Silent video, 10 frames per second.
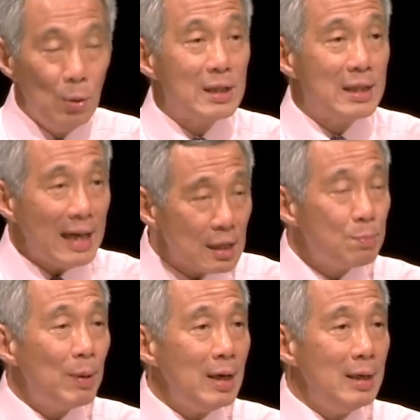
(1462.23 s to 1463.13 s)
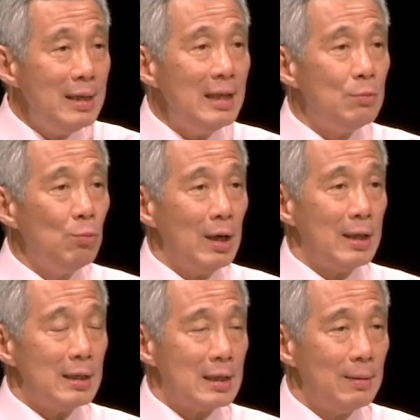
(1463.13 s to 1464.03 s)
which desperately need
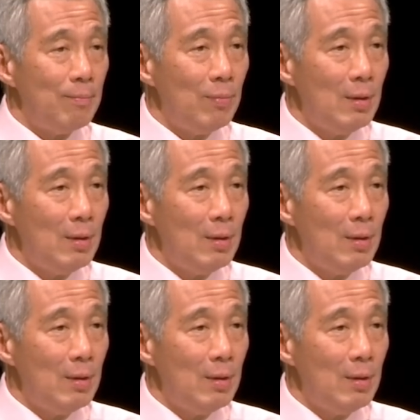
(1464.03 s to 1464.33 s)
workers,